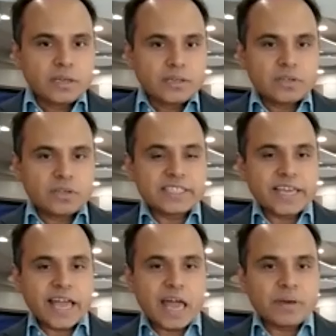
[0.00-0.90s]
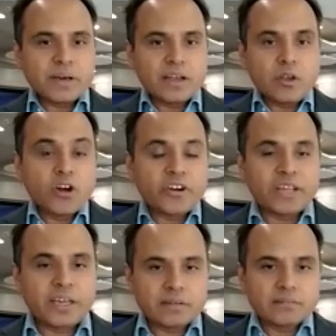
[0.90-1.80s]
So let's say I'm a
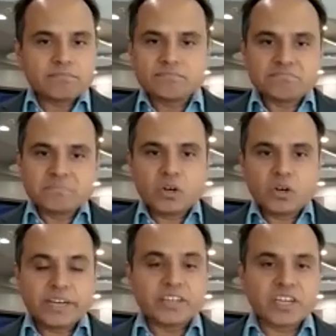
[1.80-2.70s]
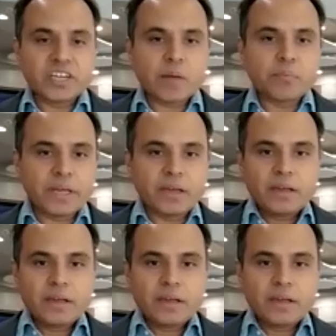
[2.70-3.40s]
laundry, you know, detergent company.